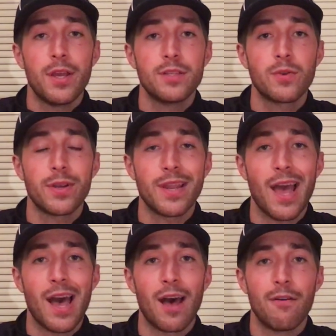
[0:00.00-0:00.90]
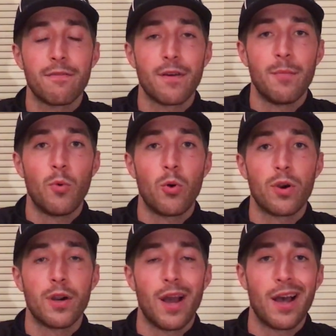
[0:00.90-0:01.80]
is going to have a
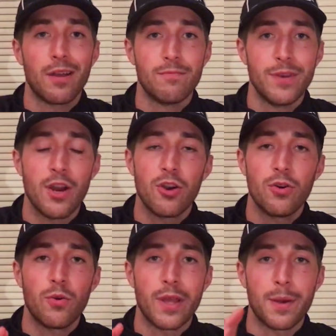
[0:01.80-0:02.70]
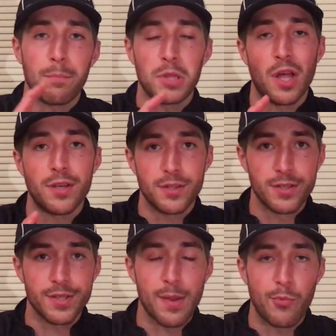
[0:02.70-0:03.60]
more narrow and blunt
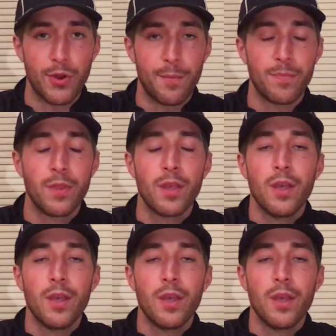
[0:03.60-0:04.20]
type rim.